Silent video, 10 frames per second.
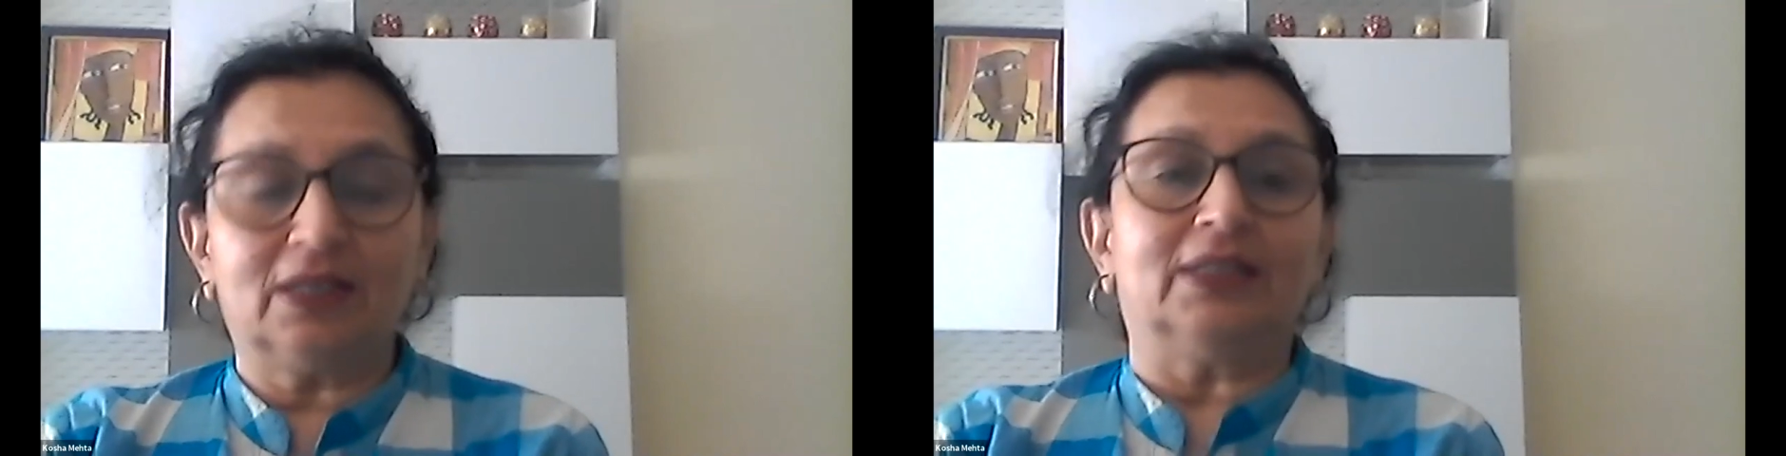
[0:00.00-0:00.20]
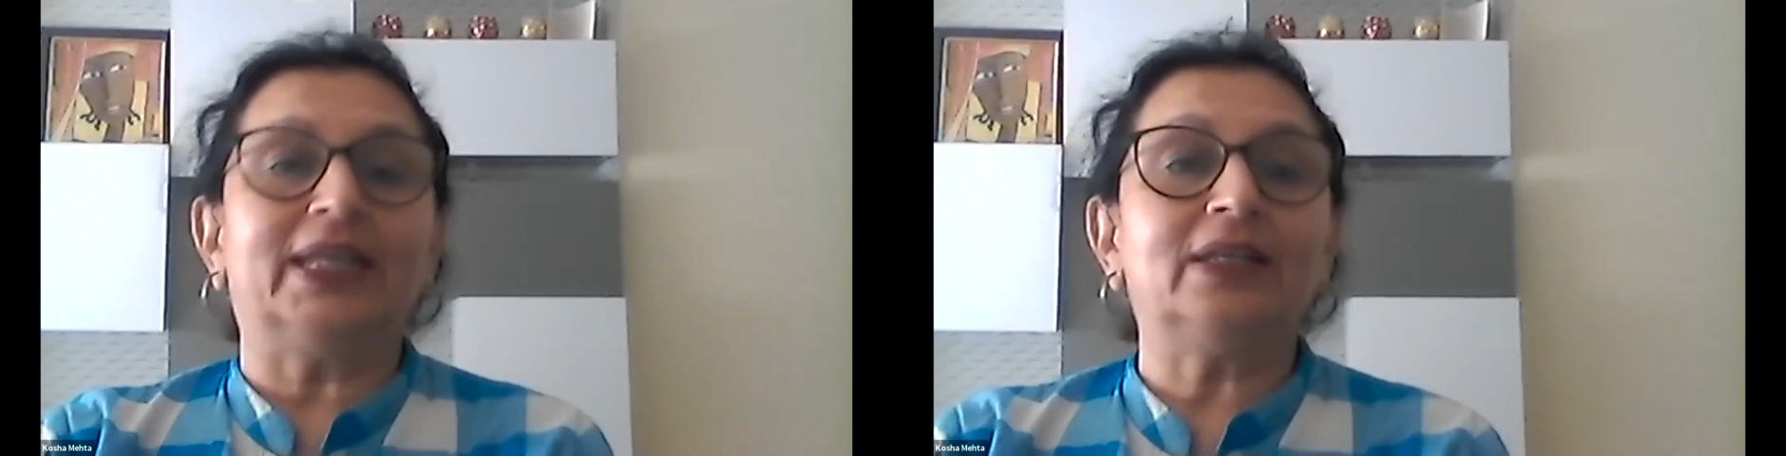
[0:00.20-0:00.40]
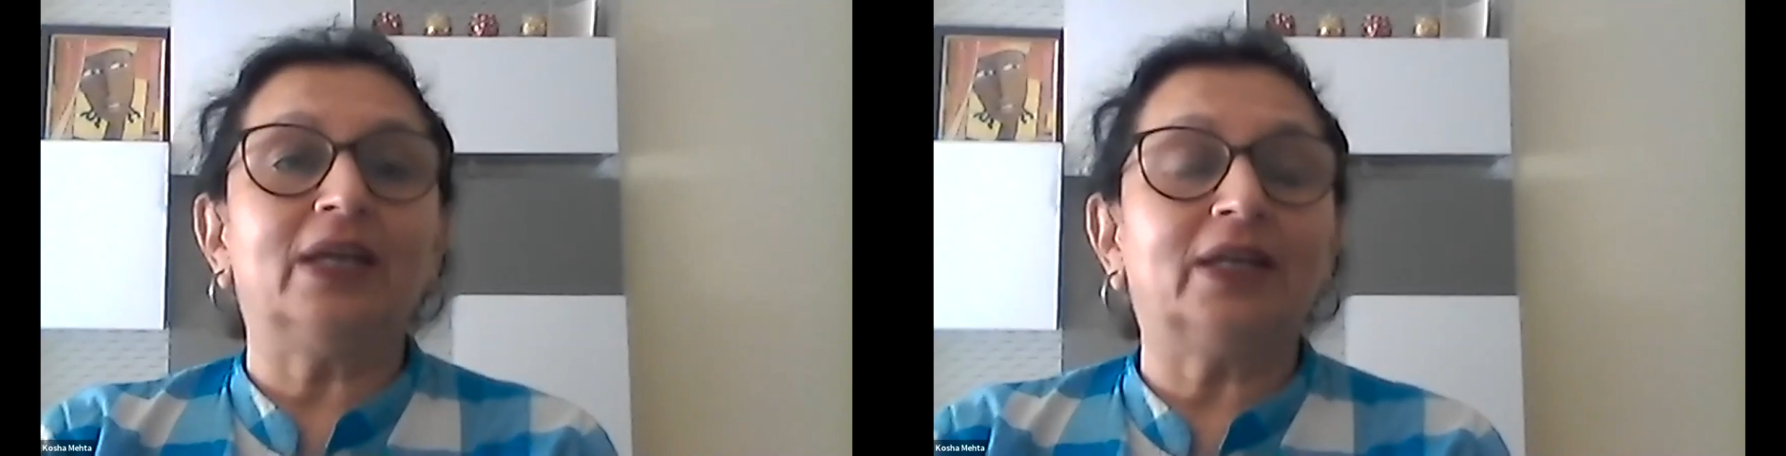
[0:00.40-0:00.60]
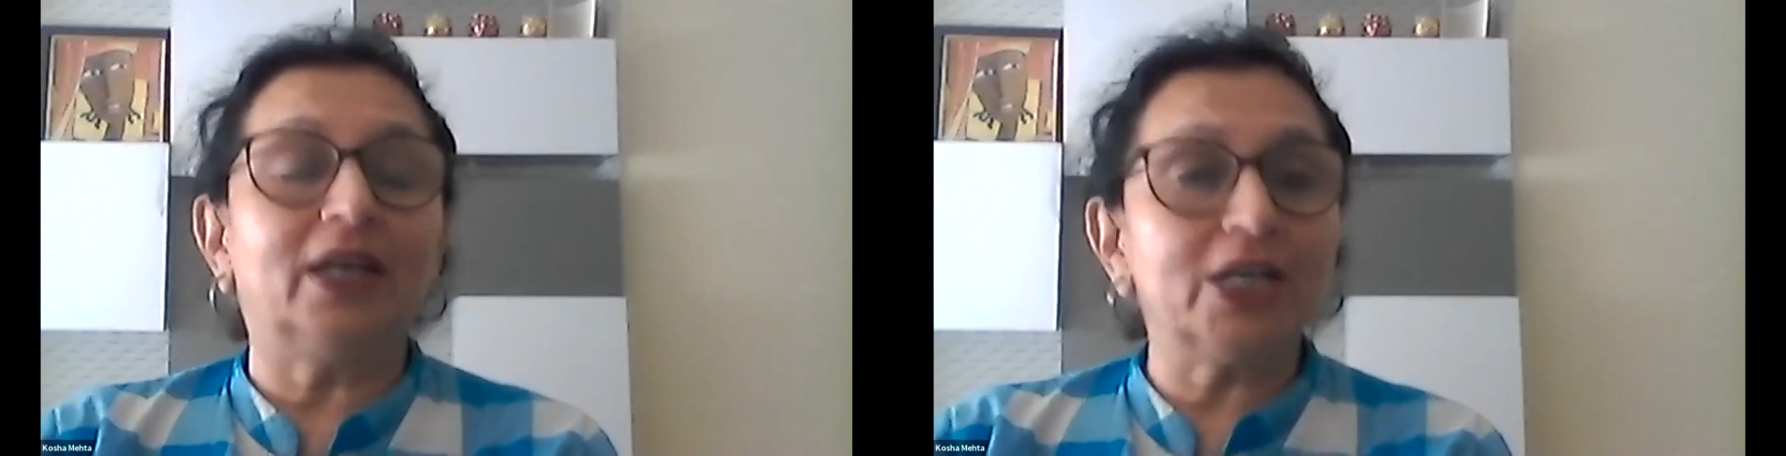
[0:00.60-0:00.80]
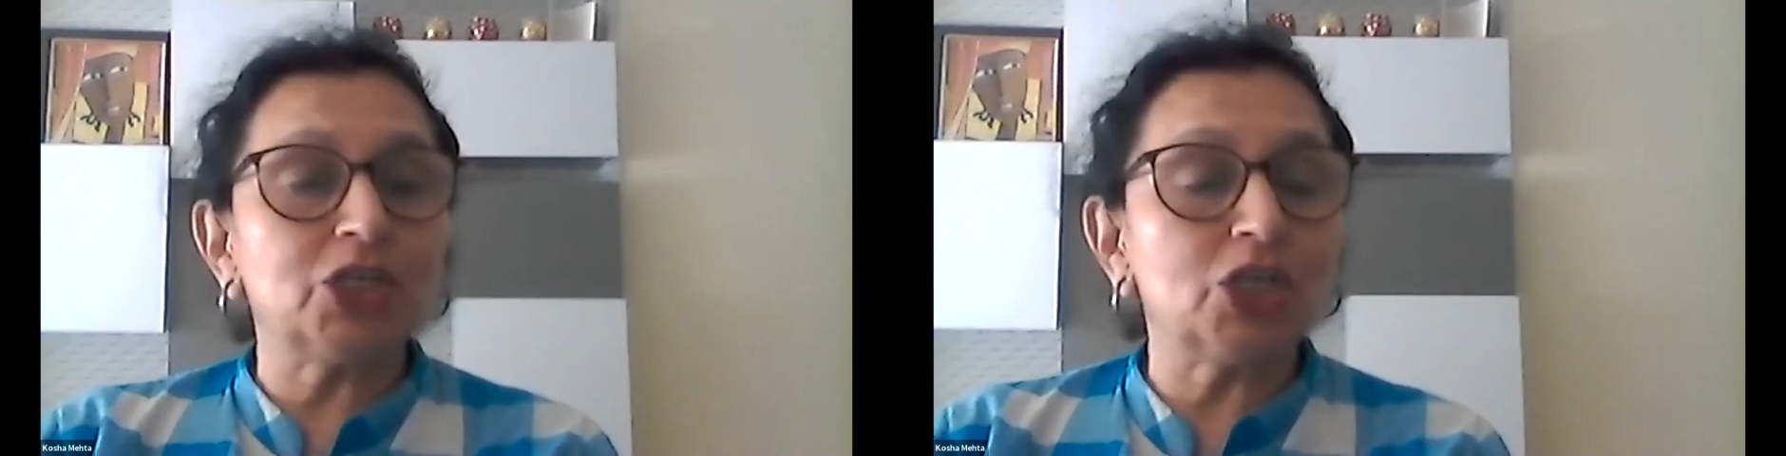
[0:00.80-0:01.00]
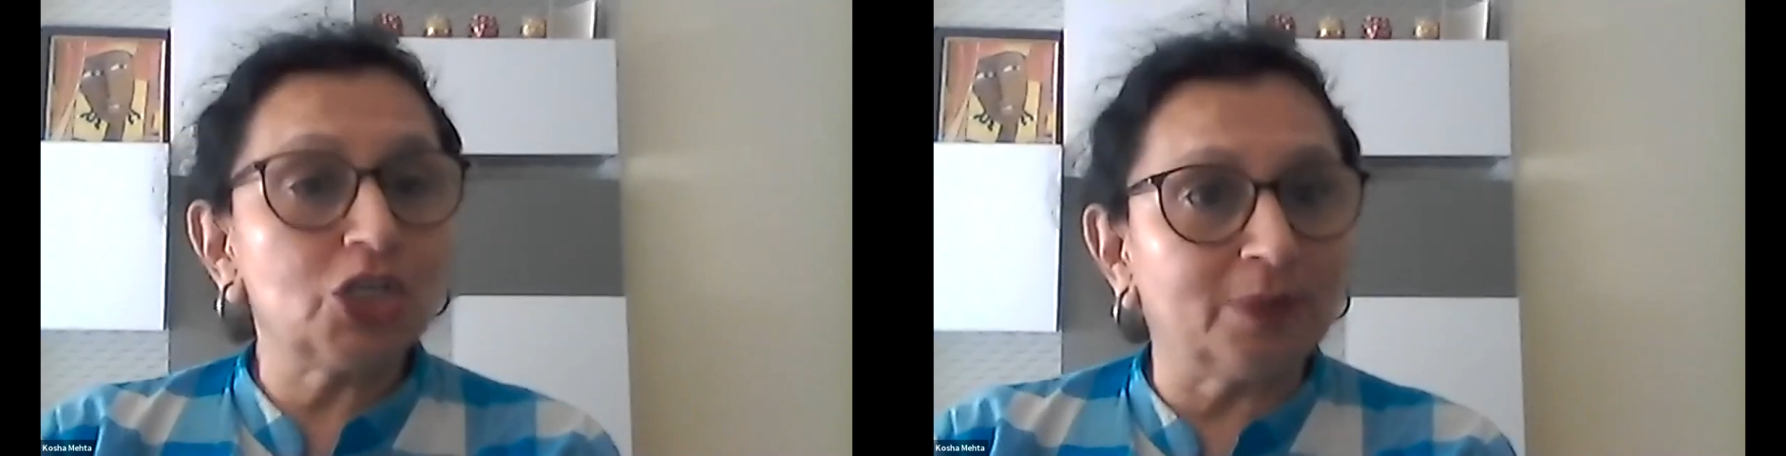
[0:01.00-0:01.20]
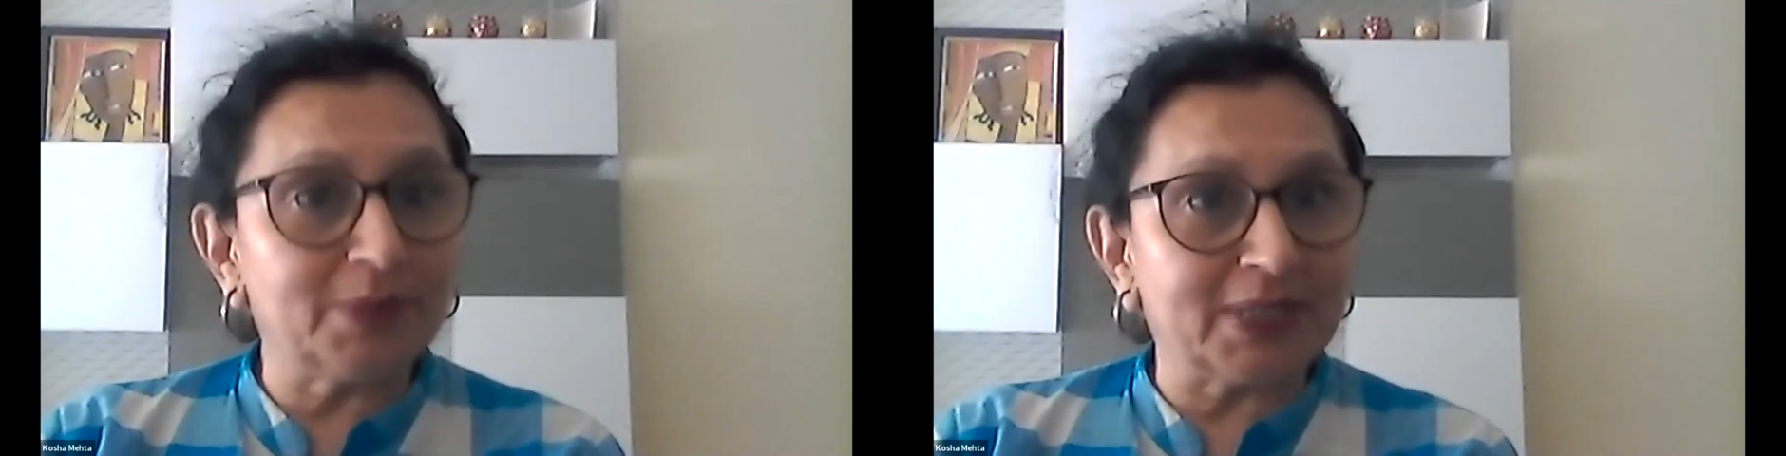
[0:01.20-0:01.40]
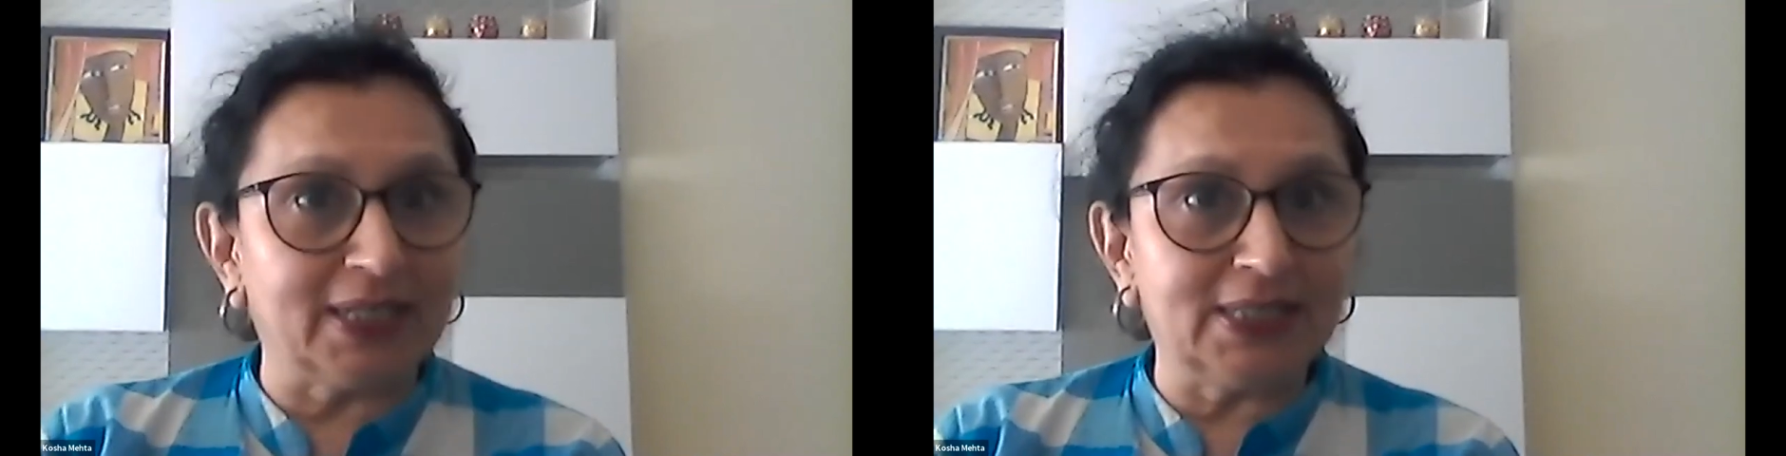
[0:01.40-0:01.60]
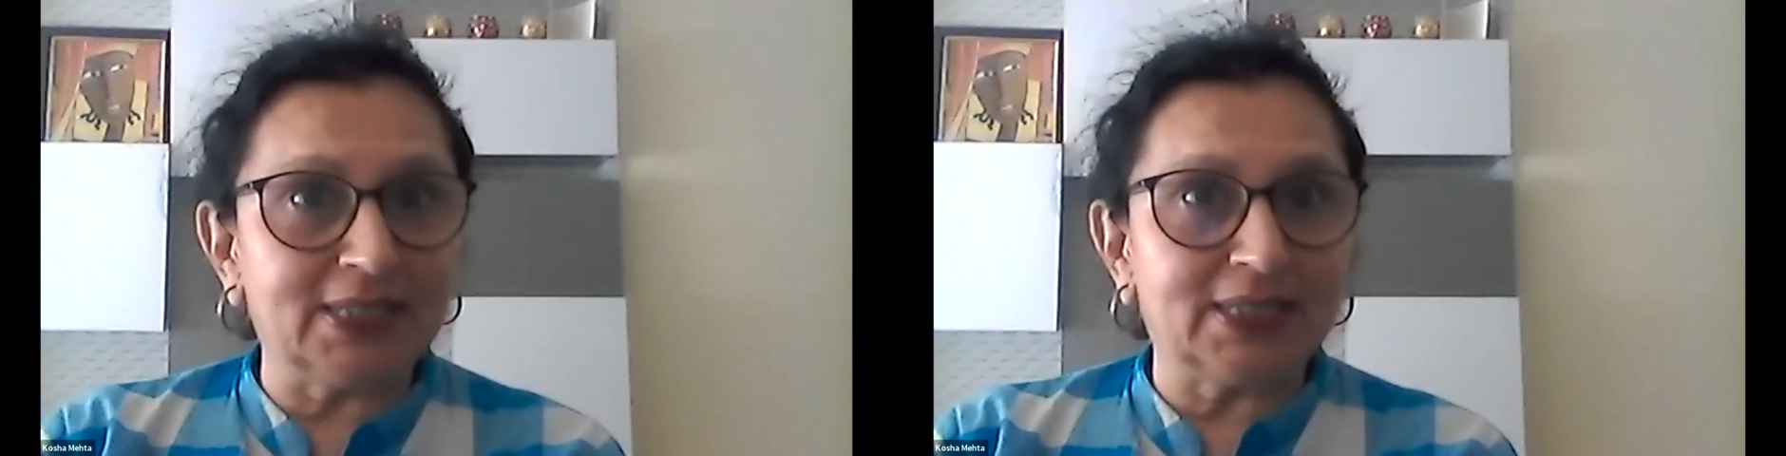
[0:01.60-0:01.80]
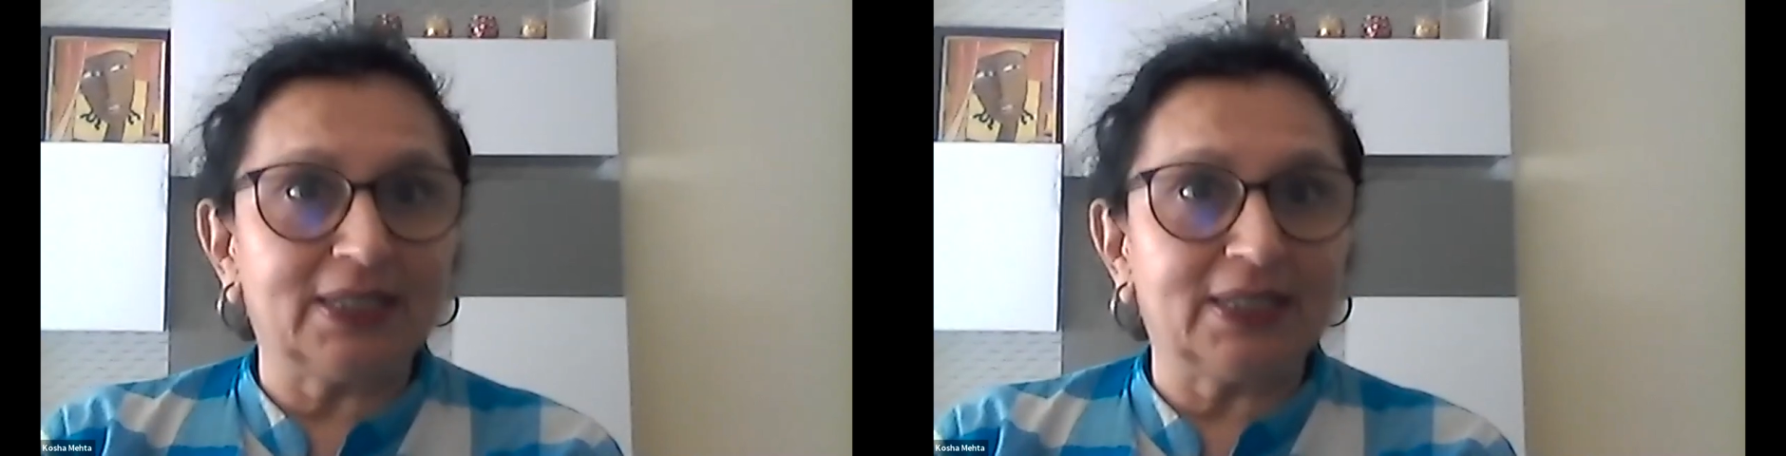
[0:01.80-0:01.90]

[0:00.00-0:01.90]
then relationship skills,